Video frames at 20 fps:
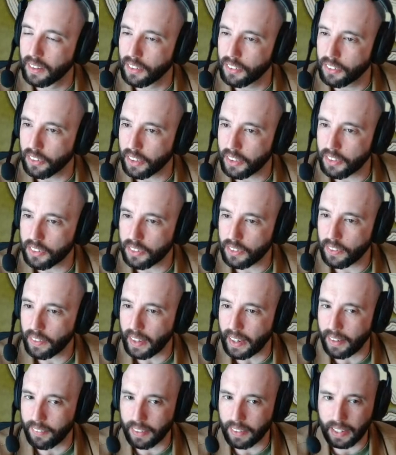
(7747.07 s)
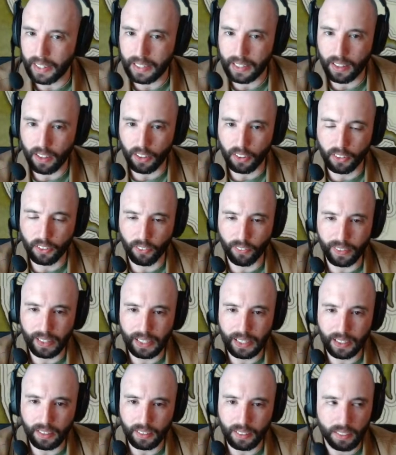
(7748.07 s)
So let's do that. We got to get our
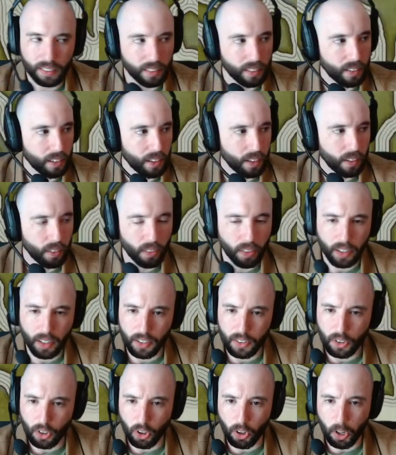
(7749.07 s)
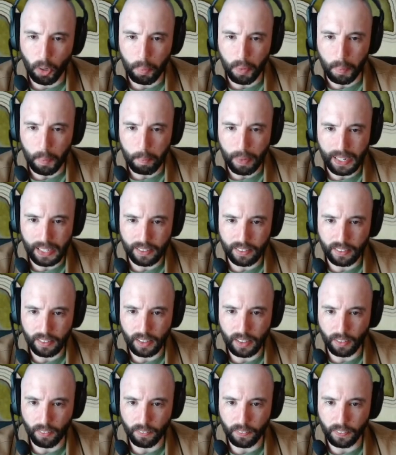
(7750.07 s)
green. We're going to do a little bit of painting
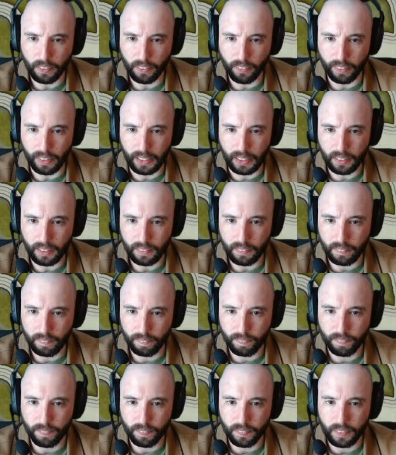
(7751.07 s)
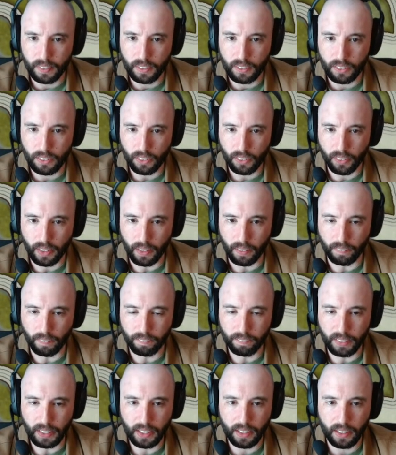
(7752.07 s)
here with the green. Just a little
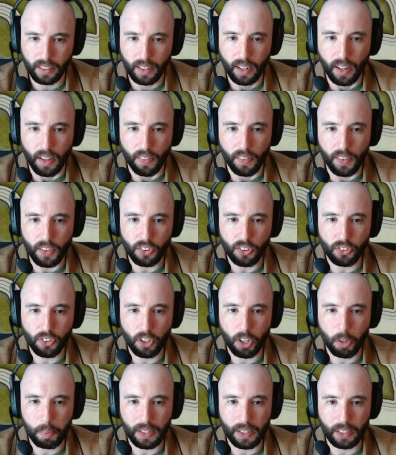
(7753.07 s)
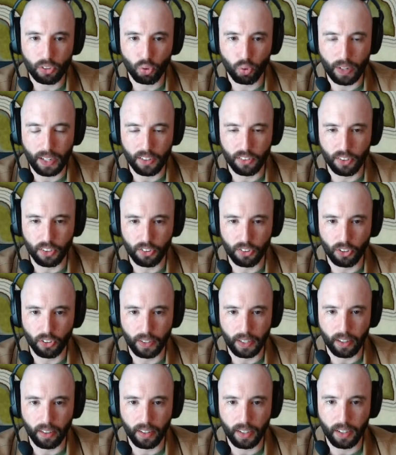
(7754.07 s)
bit. This is going to be a transitional
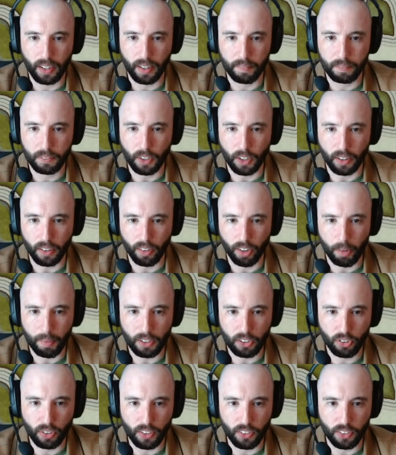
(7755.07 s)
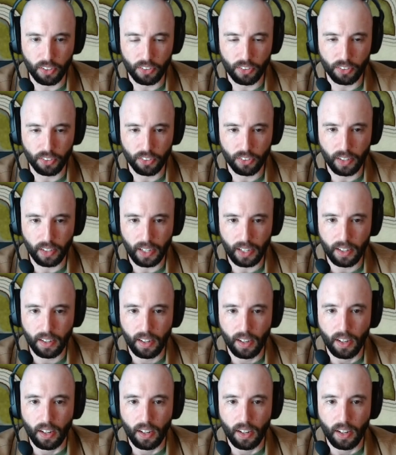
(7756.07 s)
area. I'm talking a lot about transitions today.